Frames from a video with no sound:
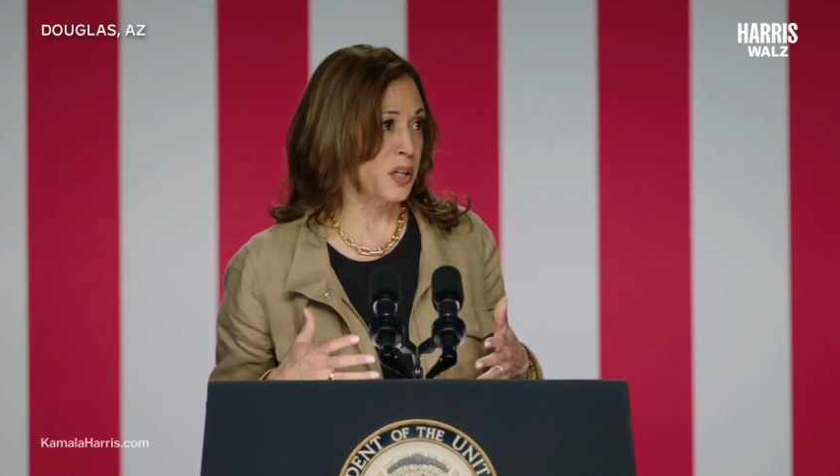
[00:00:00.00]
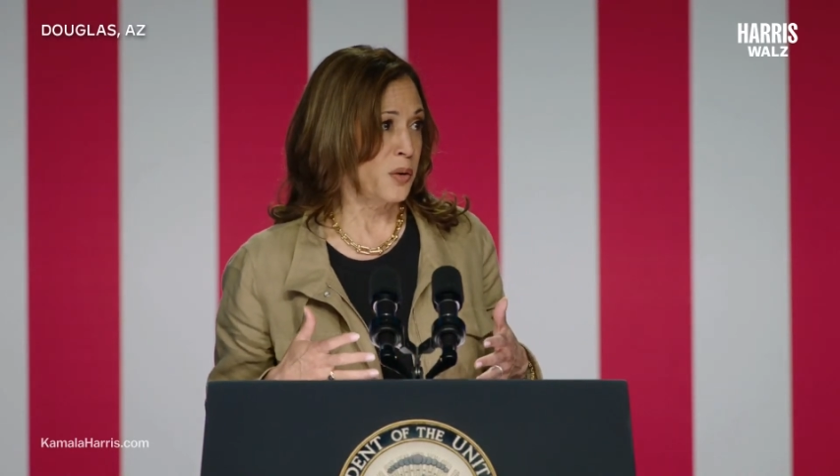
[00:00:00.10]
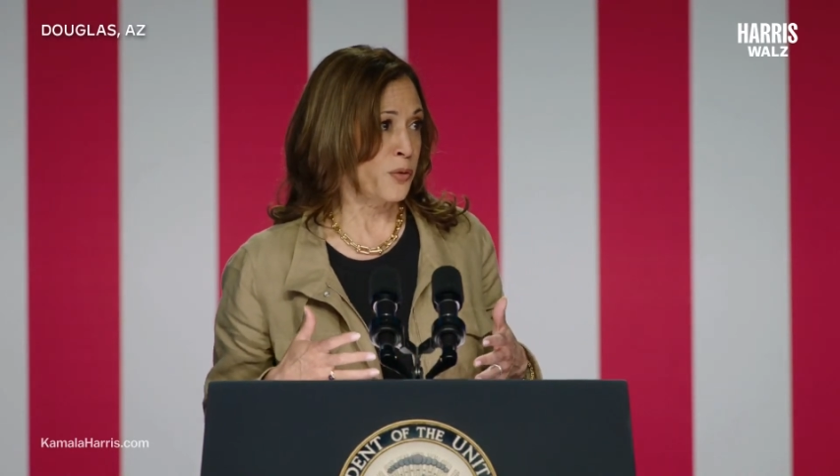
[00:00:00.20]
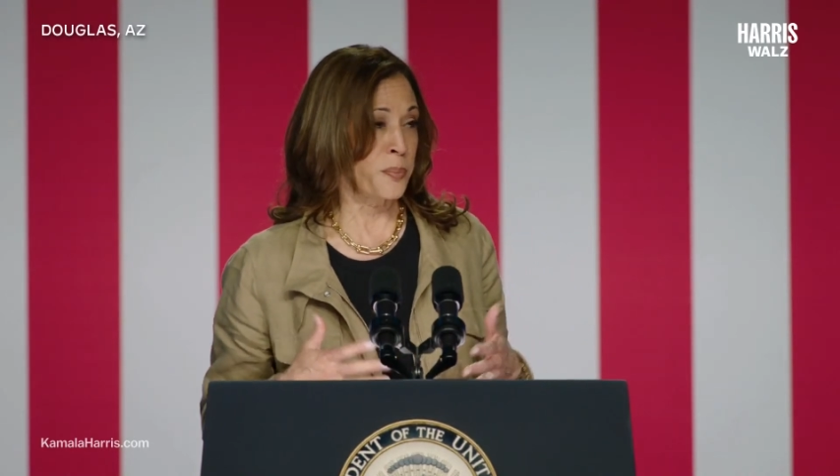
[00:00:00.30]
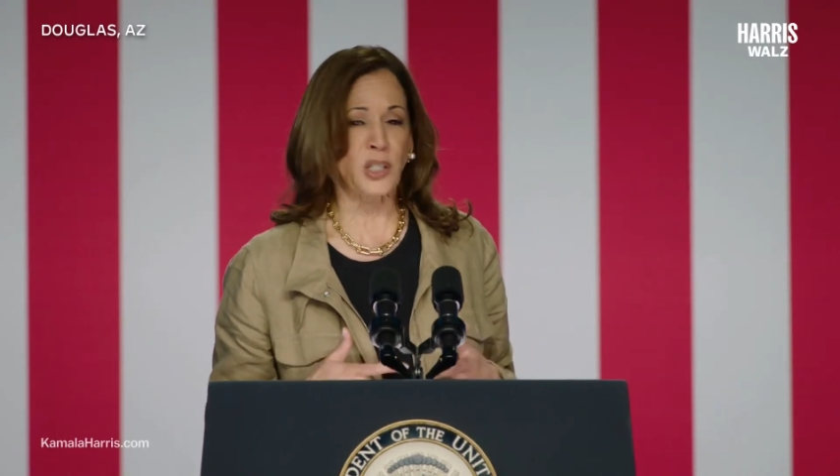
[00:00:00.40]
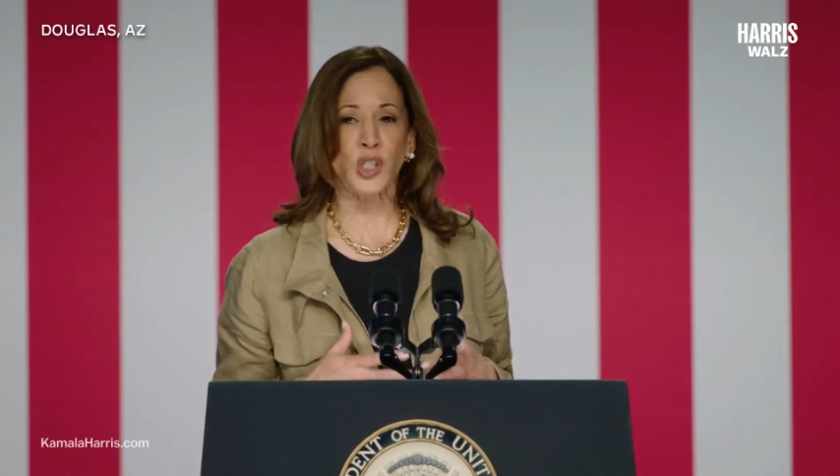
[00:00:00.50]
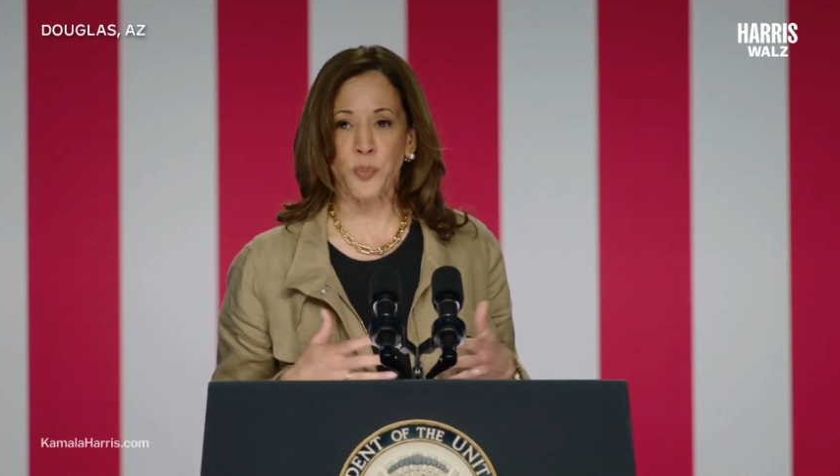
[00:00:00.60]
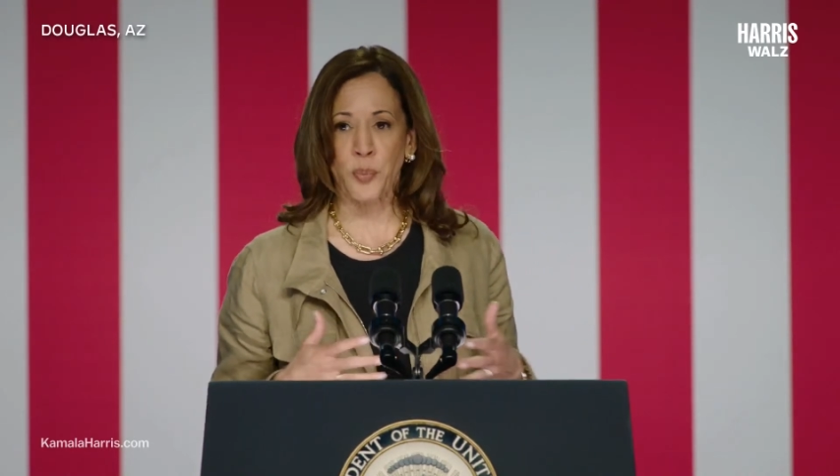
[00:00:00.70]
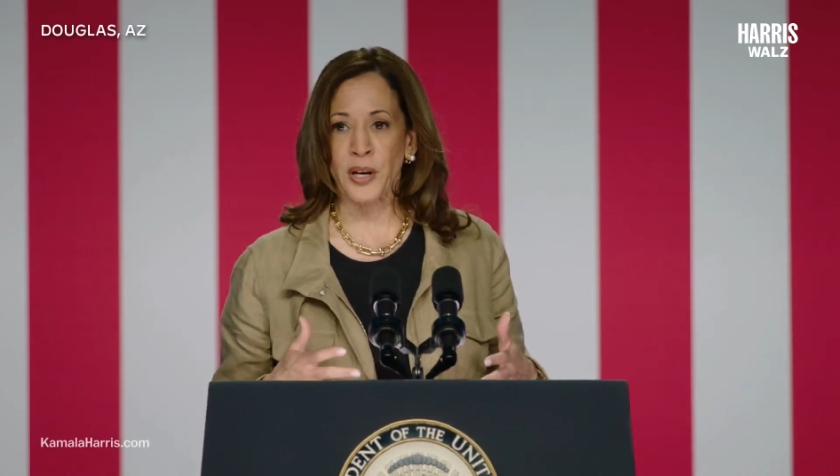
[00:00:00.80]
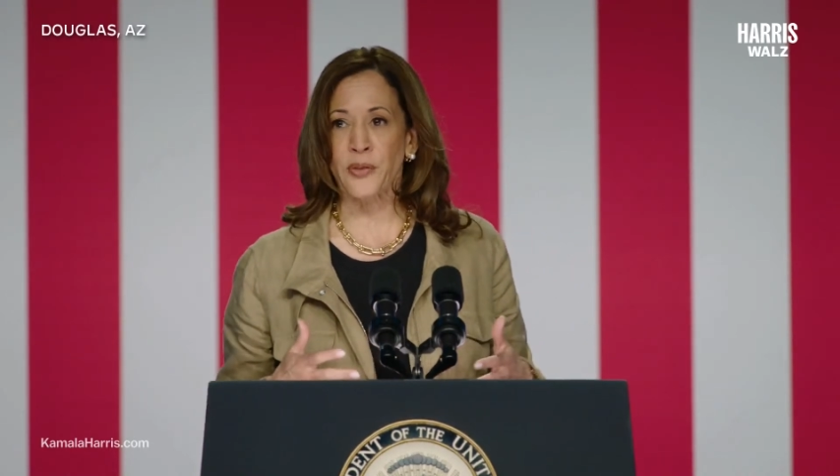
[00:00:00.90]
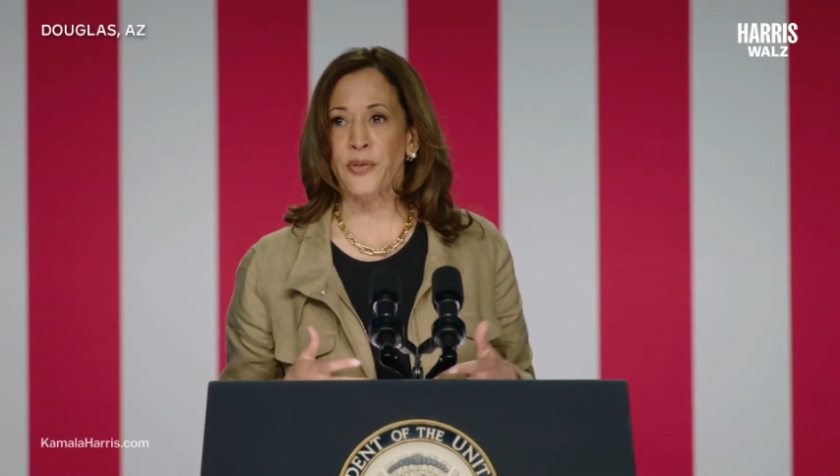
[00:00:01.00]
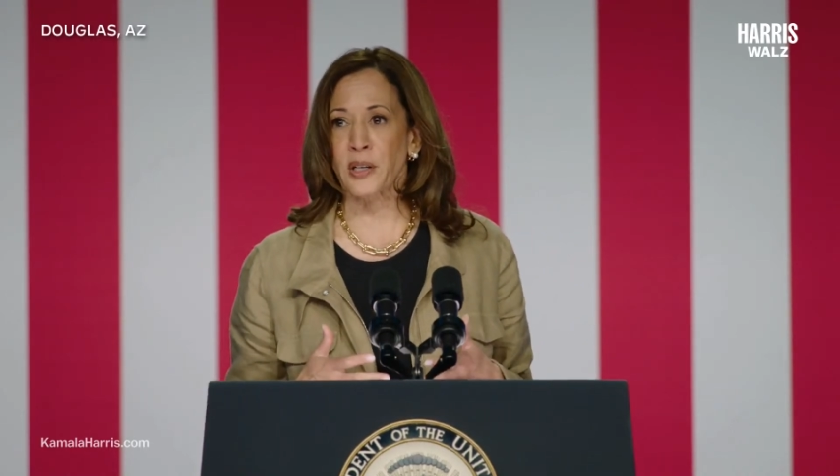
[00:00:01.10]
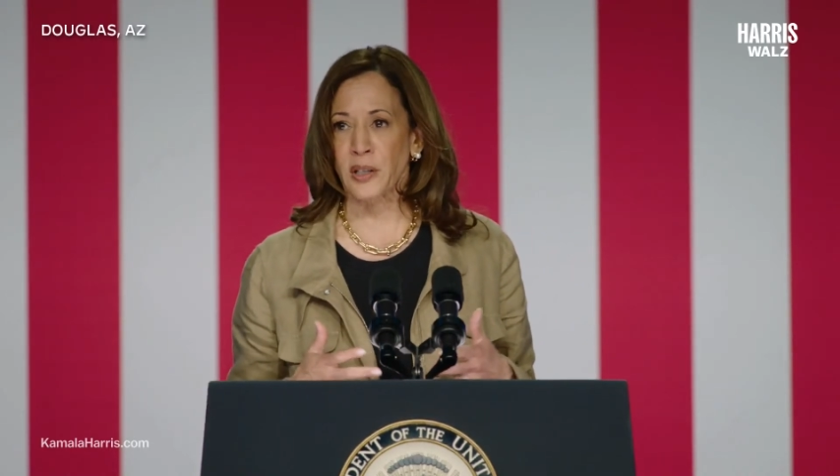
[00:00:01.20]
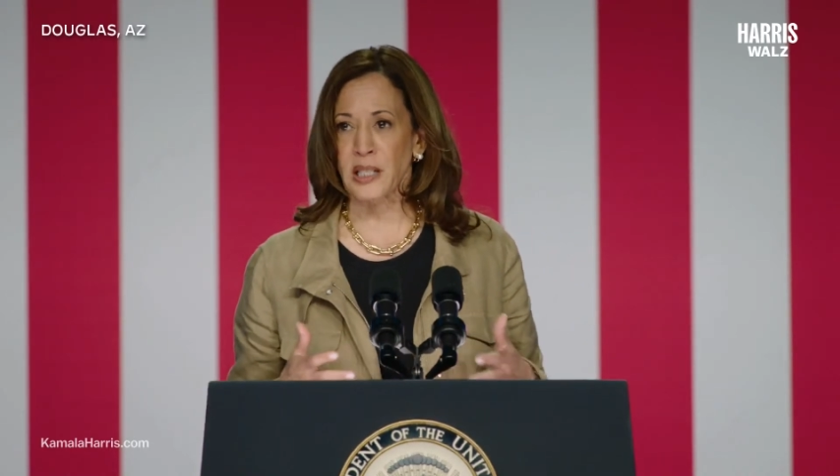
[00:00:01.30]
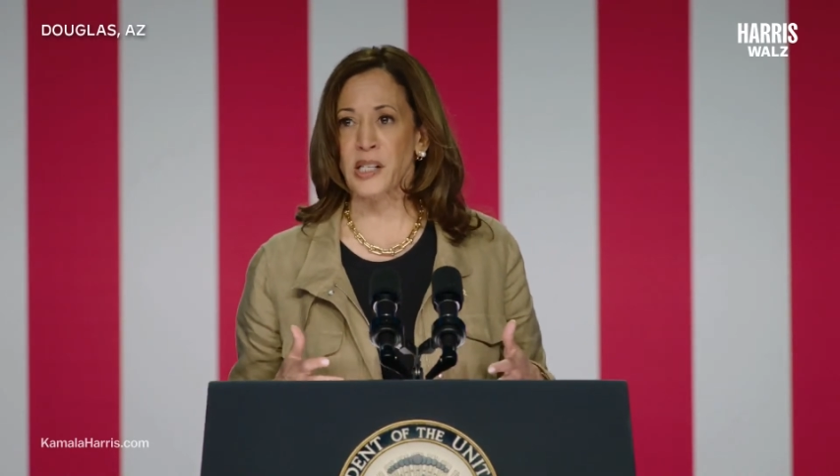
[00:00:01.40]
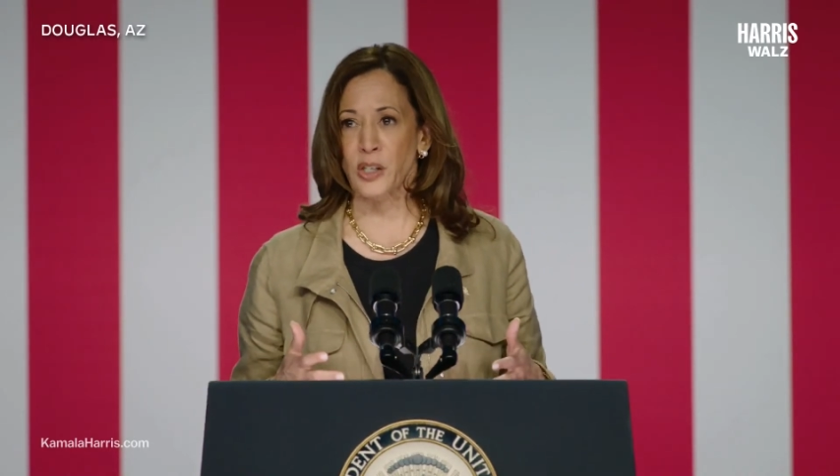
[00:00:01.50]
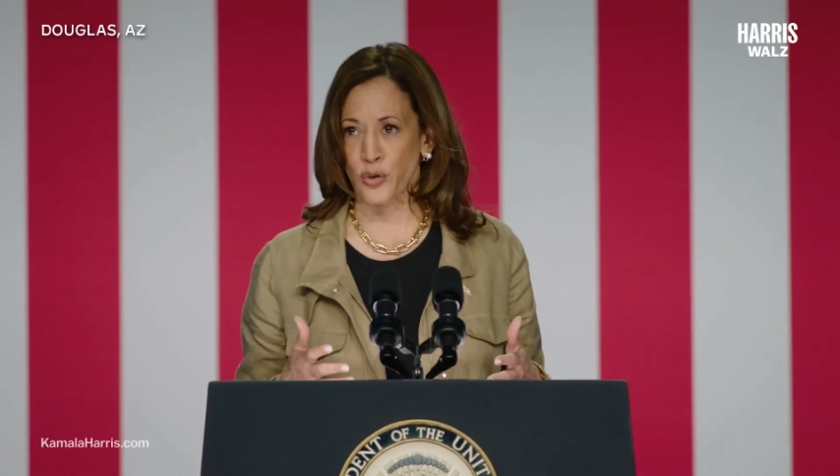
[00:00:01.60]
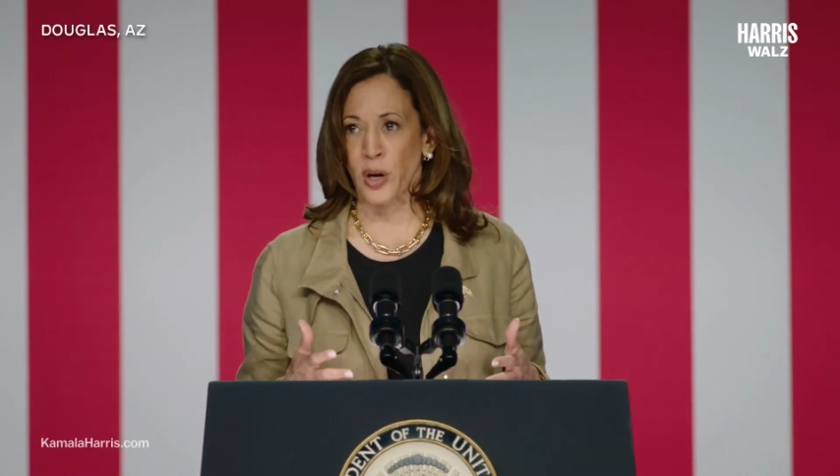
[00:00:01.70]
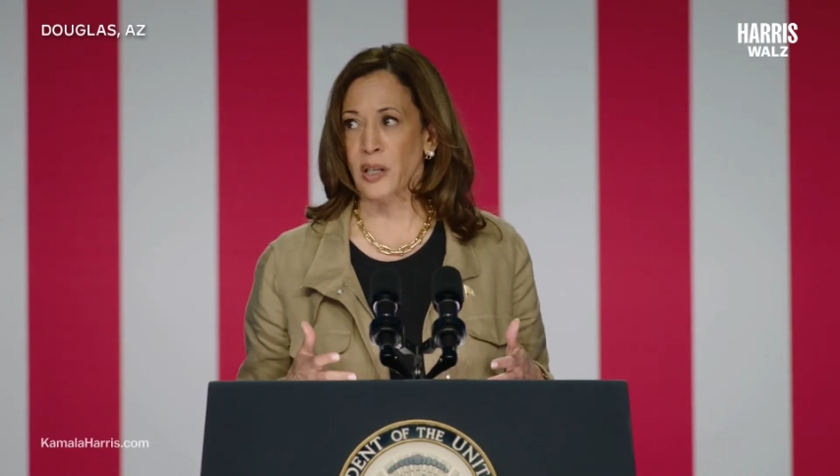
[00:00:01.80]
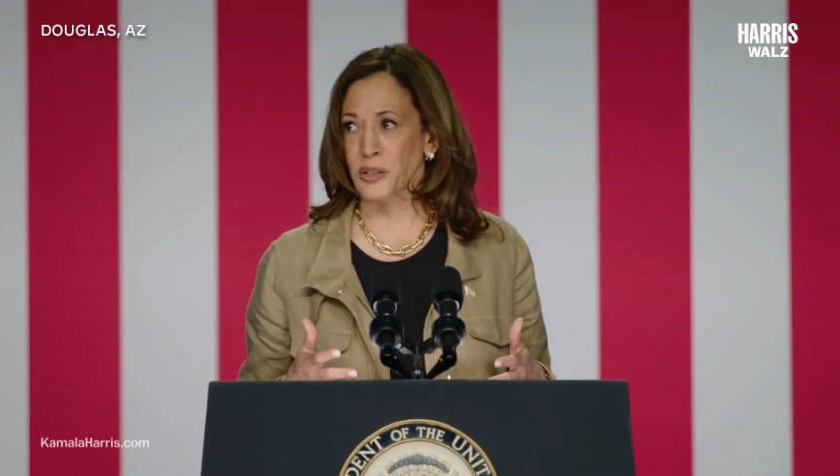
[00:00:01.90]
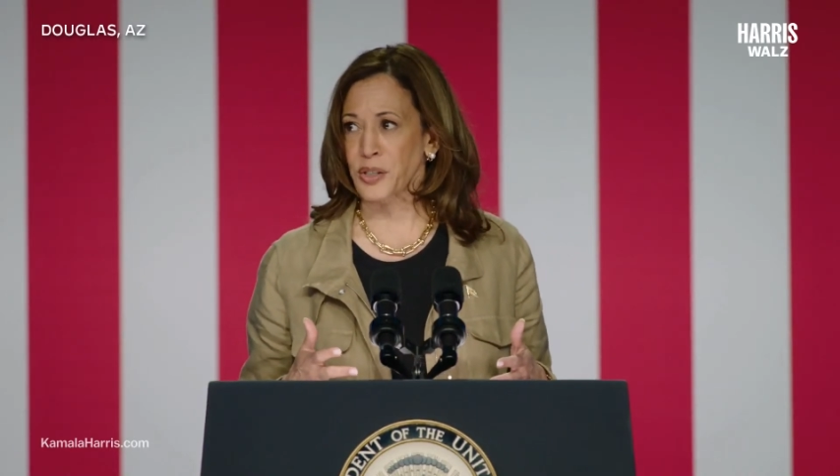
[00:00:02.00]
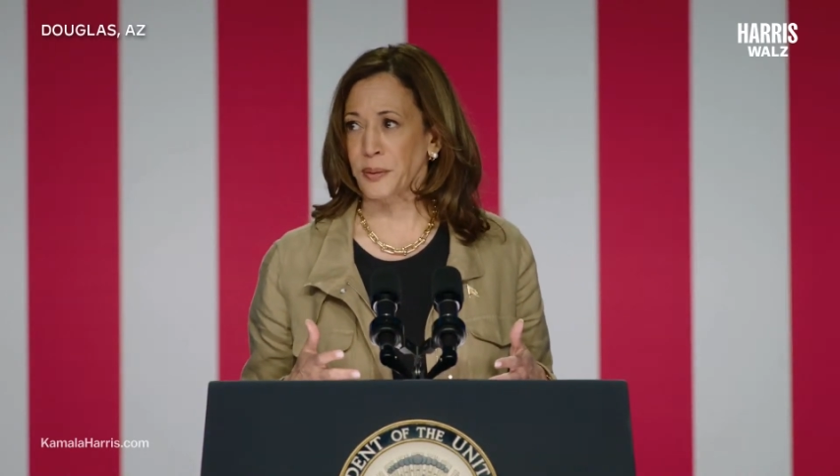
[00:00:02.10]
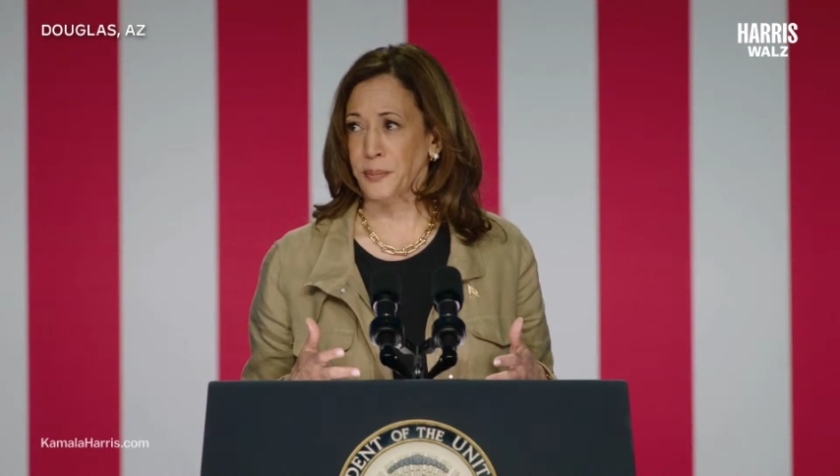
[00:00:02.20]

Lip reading: from the spread of their illicit drugs.